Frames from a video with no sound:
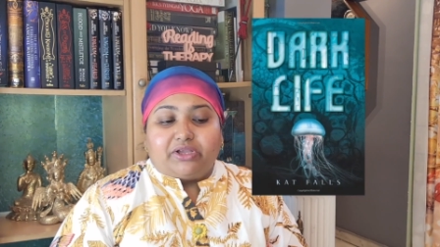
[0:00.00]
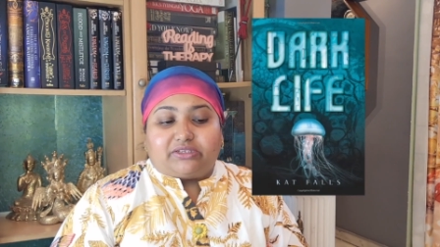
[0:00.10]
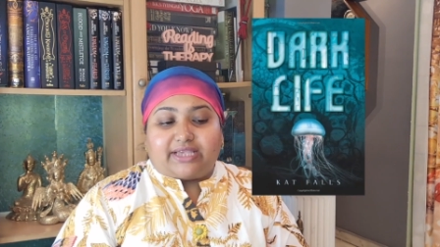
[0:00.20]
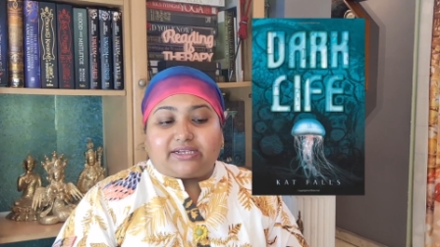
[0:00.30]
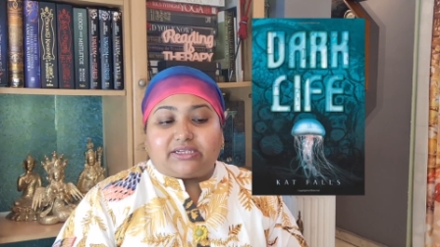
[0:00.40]

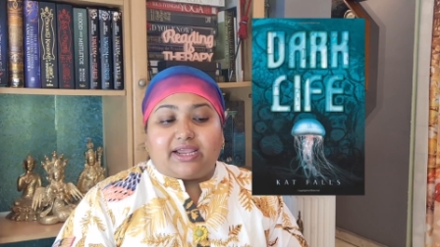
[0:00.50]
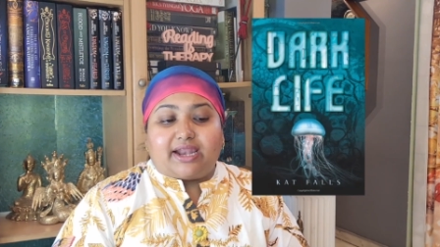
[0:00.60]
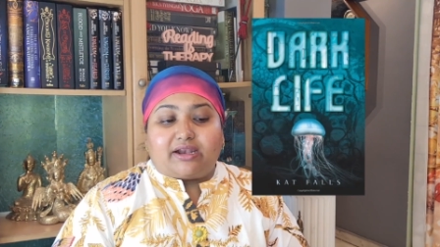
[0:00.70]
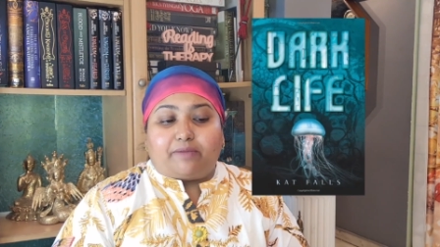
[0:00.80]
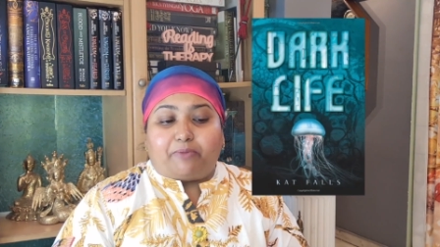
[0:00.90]
set in
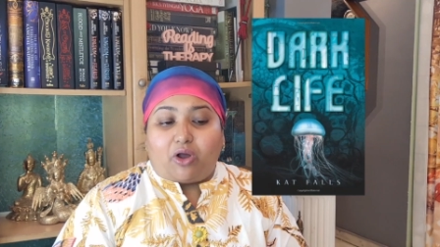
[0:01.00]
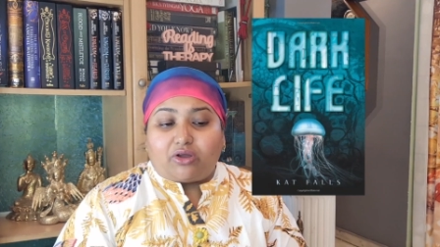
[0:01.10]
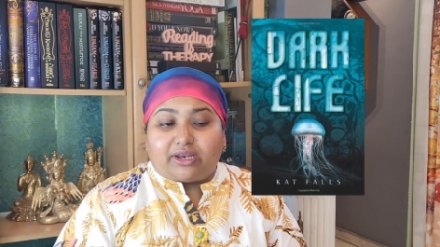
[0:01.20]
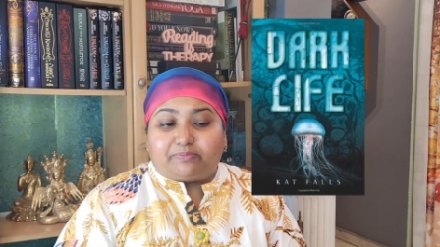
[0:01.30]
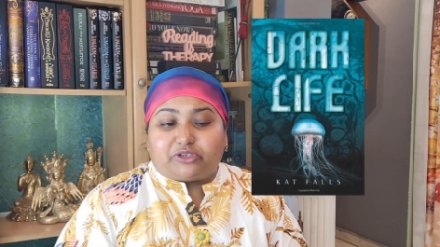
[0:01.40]
an
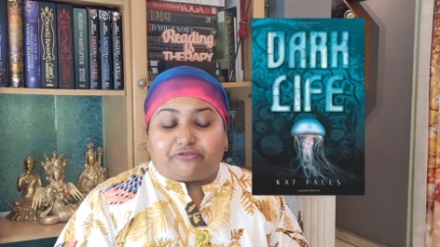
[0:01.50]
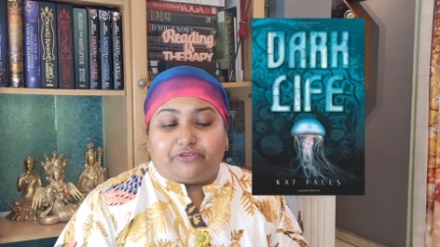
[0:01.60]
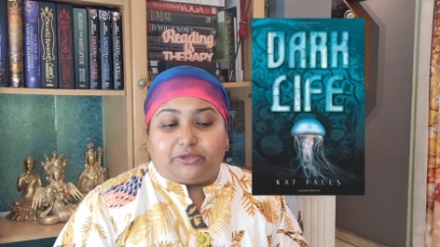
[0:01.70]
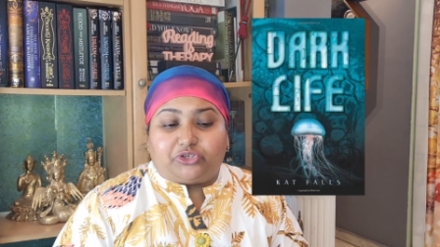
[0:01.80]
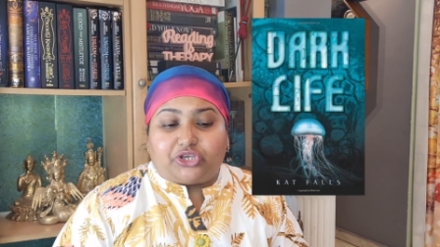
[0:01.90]
apocalyptic
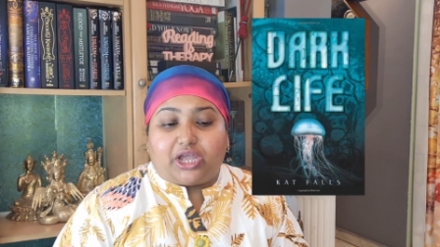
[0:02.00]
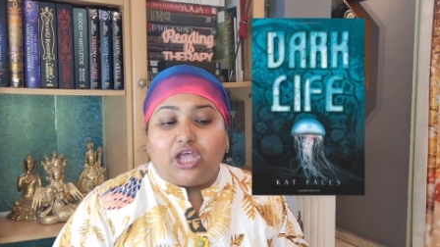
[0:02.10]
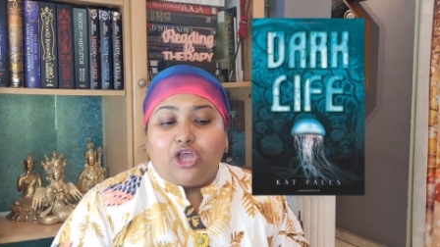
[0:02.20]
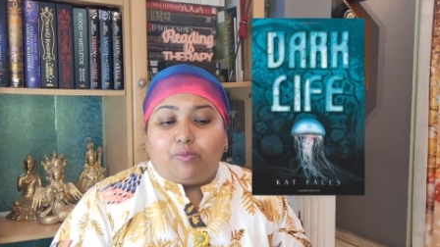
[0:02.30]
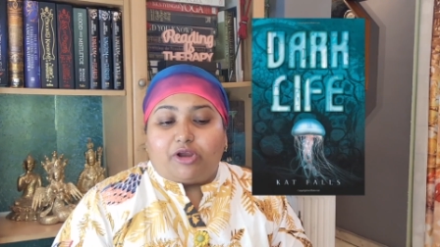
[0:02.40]
future
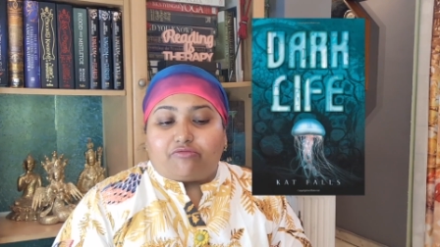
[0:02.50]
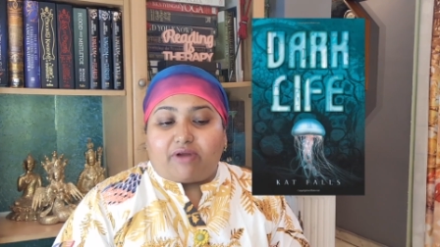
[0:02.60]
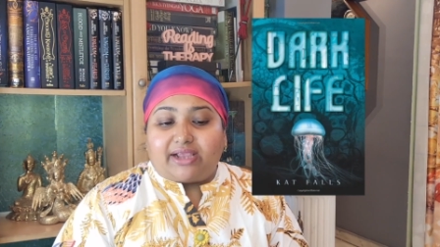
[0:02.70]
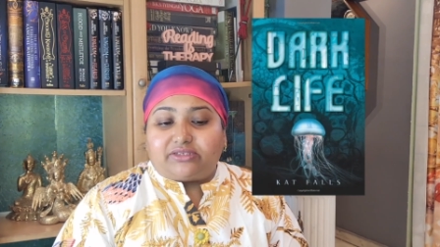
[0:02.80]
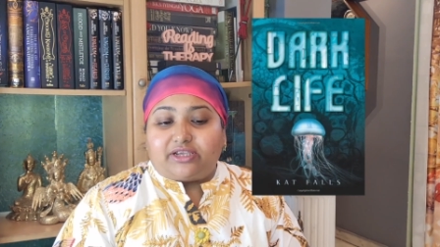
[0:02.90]
where
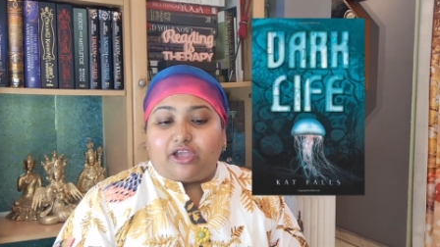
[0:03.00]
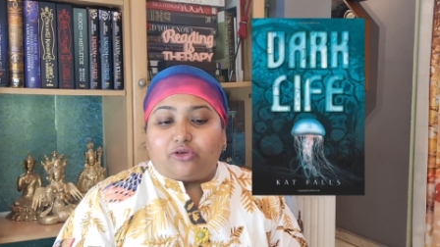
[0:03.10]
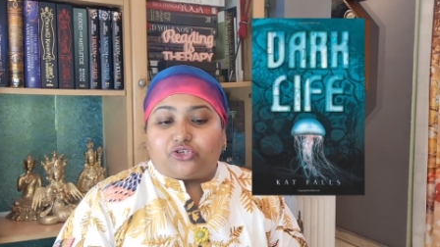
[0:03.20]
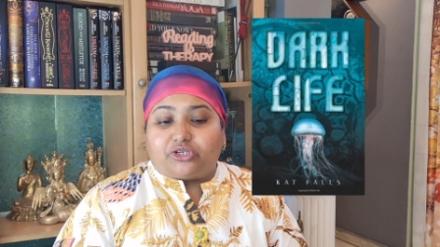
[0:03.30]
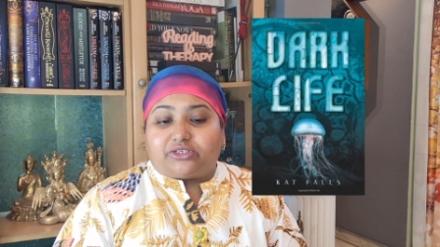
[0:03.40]
rising
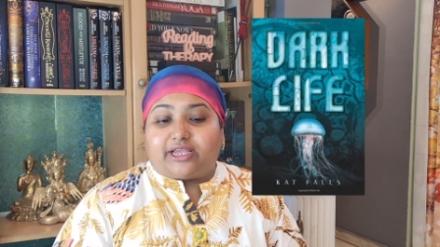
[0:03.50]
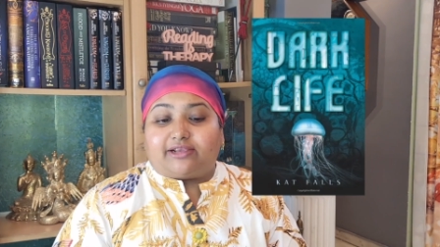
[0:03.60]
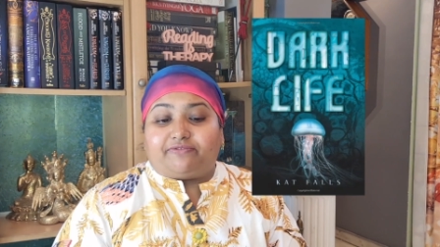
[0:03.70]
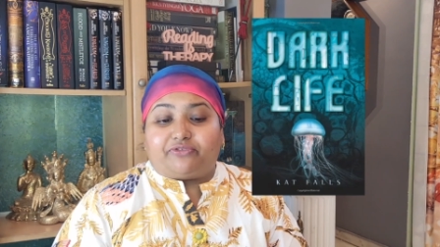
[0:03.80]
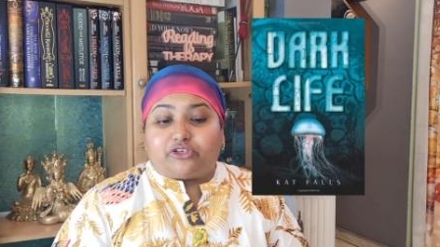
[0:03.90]
oceans
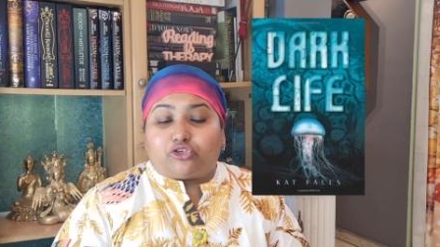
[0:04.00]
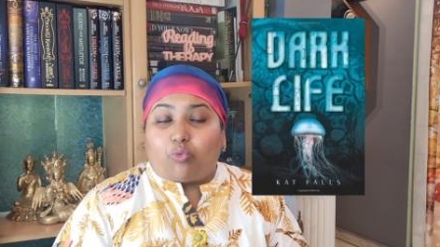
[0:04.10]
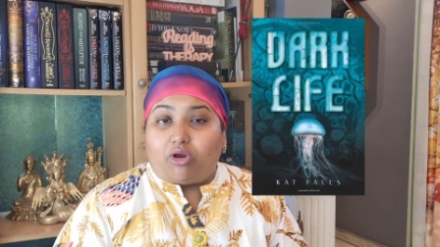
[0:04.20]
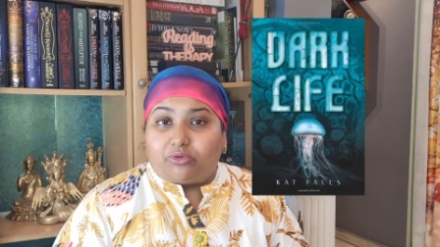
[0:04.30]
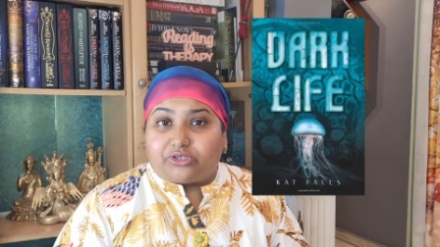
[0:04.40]
have
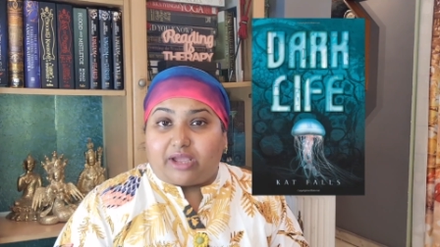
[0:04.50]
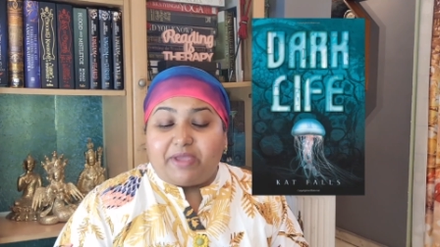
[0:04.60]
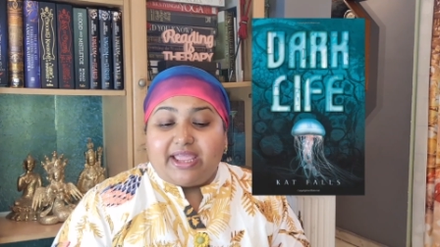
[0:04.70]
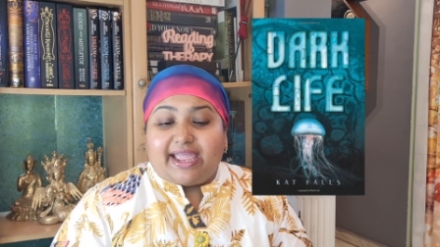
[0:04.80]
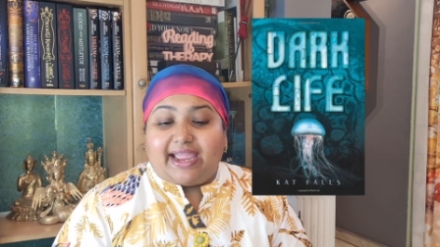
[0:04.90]
swallowed up
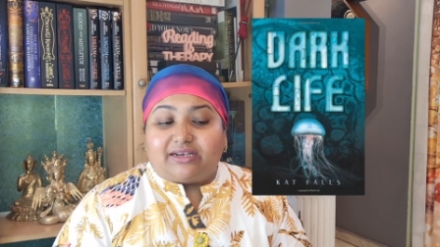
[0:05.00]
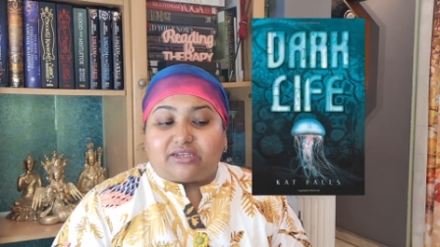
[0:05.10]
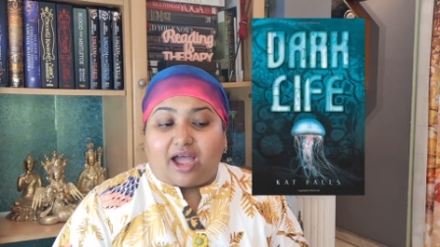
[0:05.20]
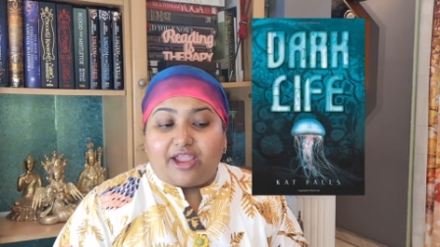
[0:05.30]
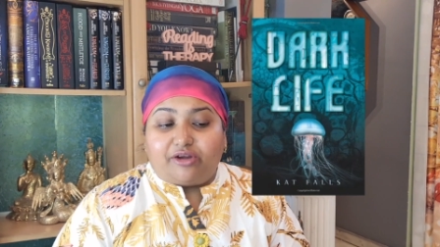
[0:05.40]

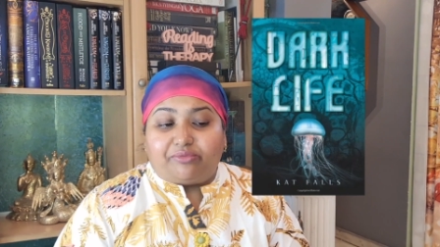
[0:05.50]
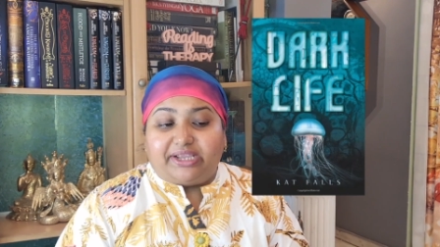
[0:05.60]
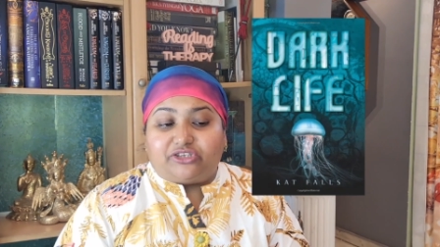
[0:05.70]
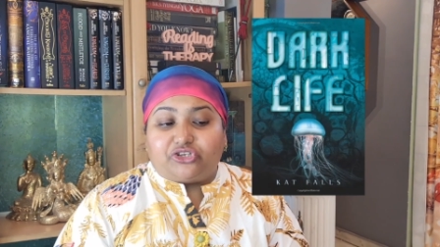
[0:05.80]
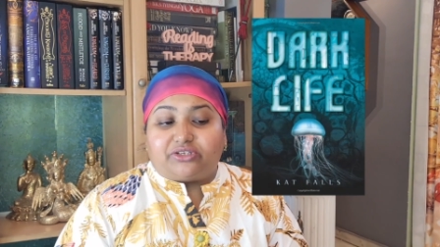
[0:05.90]
entire
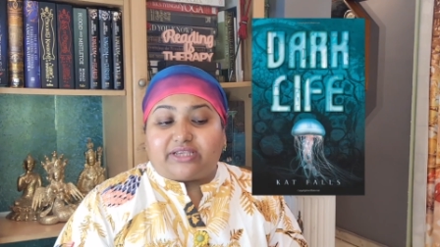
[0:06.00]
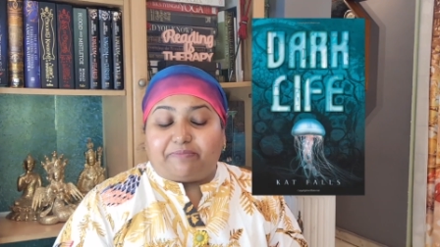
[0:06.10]
regions